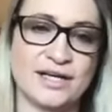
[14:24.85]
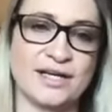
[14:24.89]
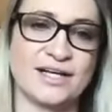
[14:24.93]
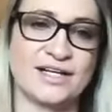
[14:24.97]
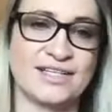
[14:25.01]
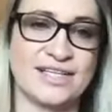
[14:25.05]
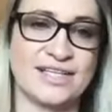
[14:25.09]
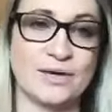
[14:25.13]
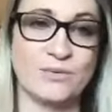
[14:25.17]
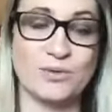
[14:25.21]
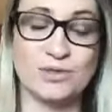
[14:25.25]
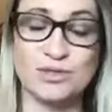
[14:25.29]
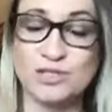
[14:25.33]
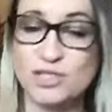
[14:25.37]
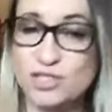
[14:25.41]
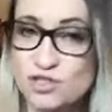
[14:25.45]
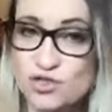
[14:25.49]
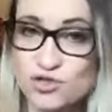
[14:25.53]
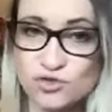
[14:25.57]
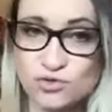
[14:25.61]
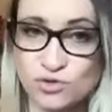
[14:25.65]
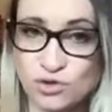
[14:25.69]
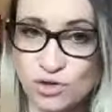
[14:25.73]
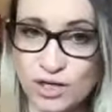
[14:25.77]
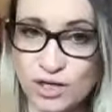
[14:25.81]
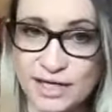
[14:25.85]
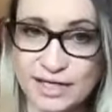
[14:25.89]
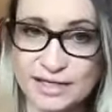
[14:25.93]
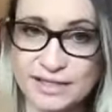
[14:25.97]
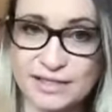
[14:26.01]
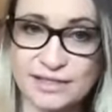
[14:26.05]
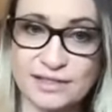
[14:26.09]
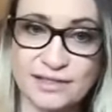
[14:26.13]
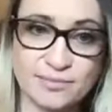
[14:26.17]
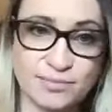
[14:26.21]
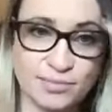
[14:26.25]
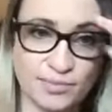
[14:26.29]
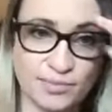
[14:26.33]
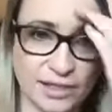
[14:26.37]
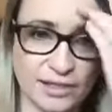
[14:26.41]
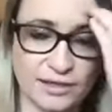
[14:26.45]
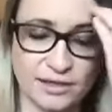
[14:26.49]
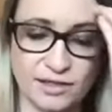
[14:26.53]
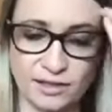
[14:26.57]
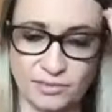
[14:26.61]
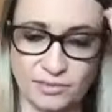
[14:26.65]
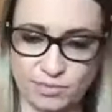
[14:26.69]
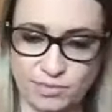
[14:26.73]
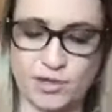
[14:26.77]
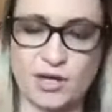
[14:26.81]
They will destroy it in
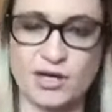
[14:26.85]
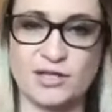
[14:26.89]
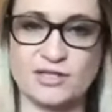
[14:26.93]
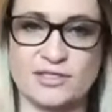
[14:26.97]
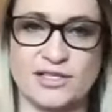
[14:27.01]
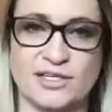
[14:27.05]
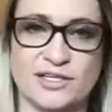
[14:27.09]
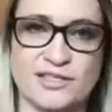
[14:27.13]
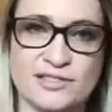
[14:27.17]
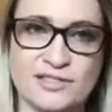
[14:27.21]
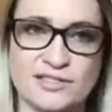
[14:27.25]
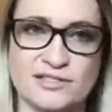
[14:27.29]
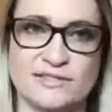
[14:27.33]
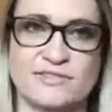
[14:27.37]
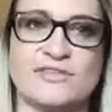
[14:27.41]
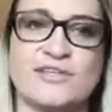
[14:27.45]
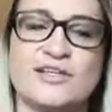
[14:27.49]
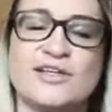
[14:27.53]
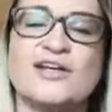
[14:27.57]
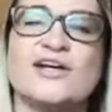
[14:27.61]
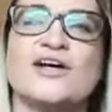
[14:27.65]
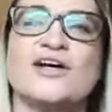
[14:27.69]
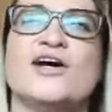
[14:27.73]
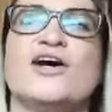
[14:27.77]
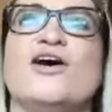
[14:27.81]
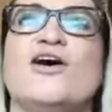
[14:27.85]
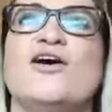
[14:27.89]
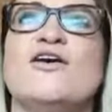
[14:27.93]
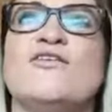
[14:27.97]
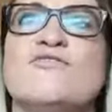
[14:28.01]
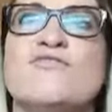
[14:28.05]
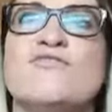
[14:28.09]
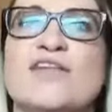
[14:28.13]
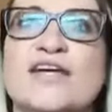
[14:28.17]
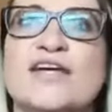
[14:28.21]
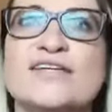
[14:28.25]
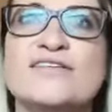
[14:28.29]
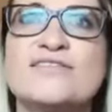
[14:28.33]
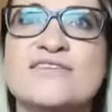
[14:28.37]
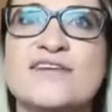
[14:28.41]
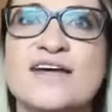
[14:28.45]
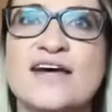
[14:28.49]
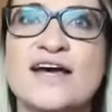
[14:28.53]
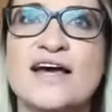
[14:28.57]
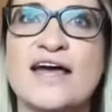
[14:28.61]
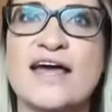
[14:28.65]
the process of this,